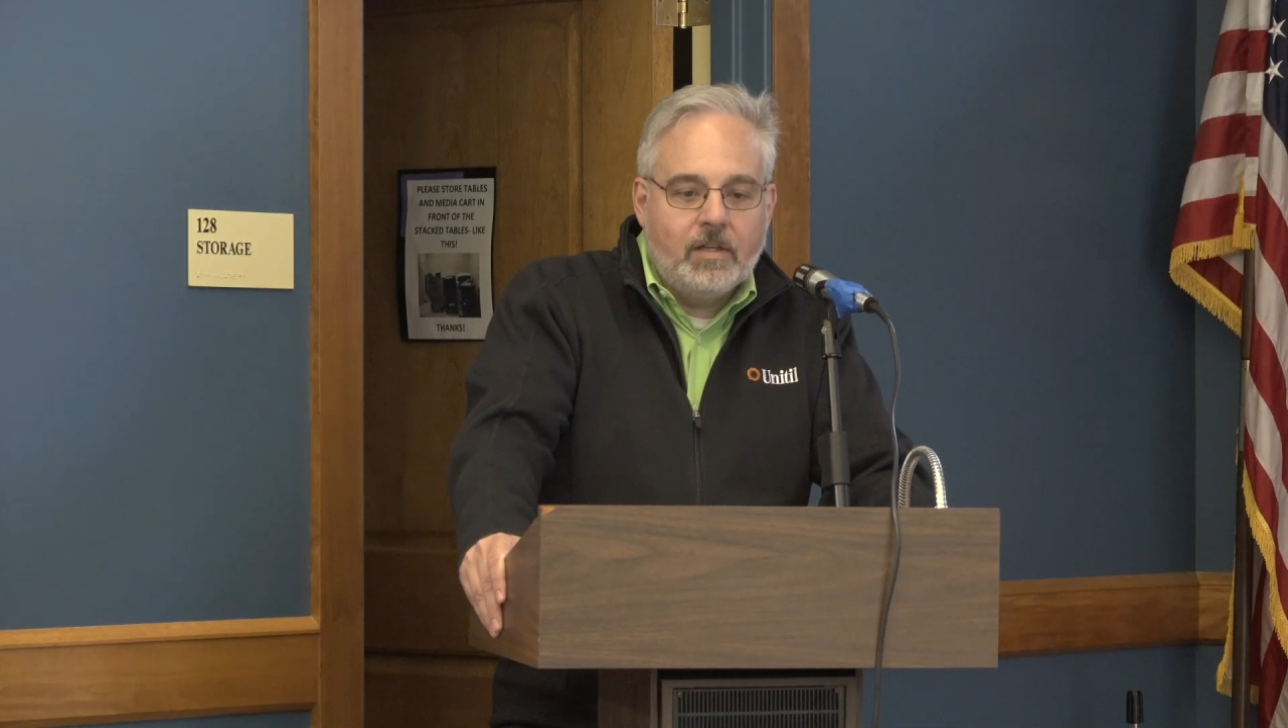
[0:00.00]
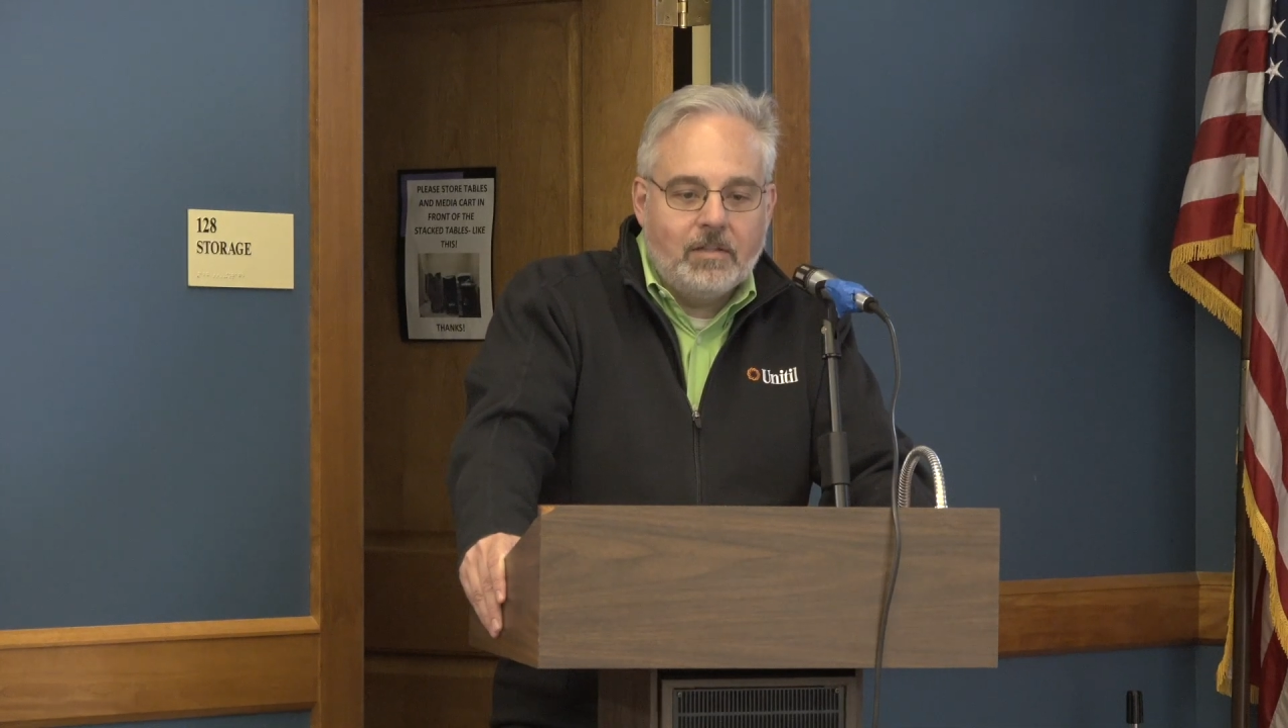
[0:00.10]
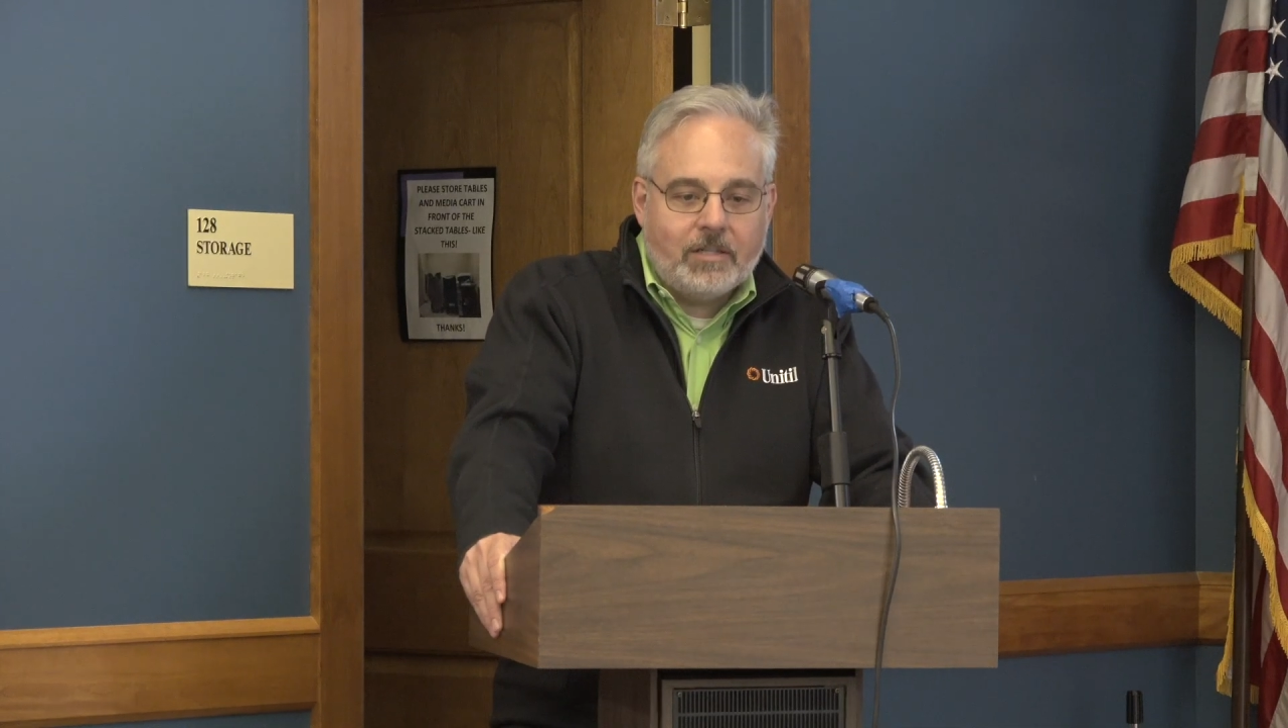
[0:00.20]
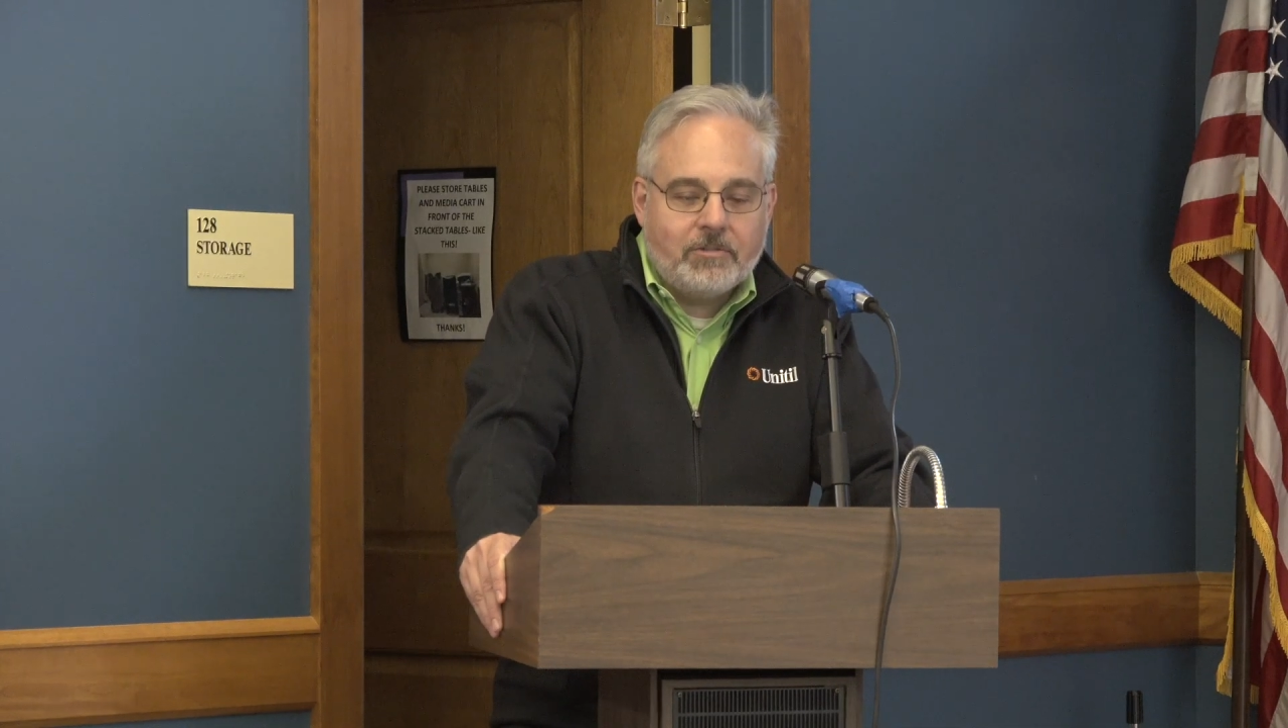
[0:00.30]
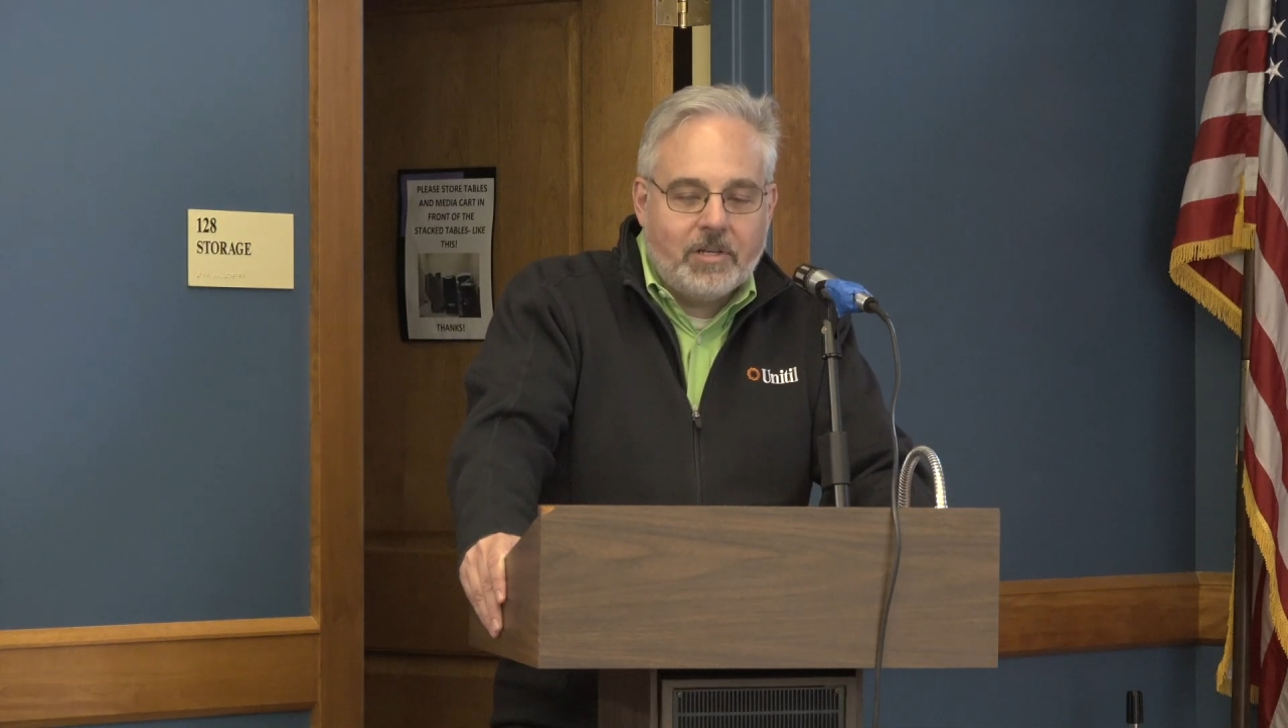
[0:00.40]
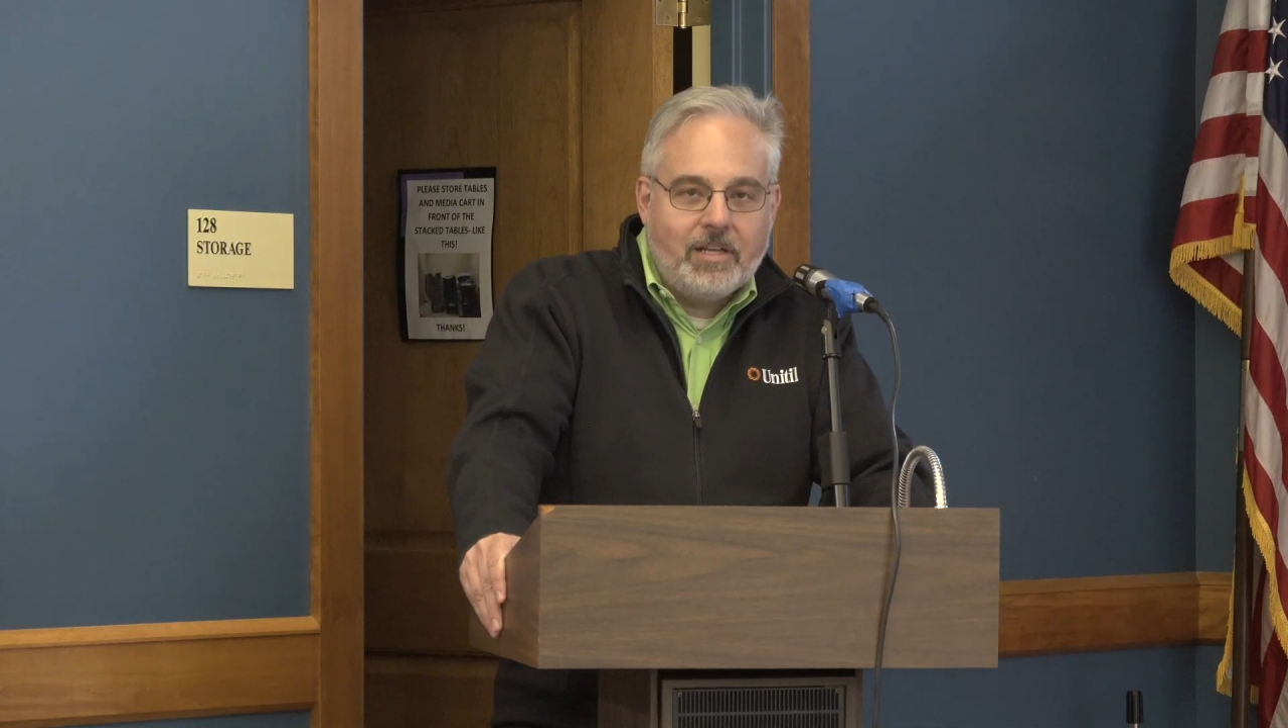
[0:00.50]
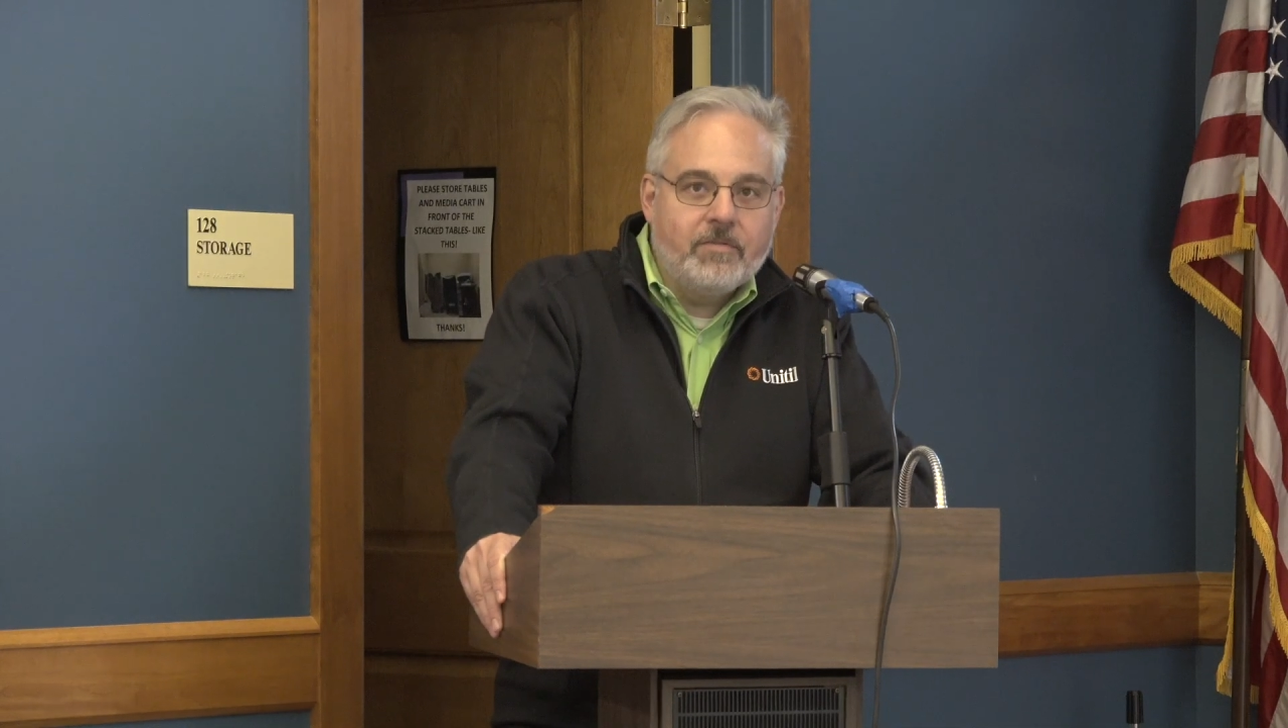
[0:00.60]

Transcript: electric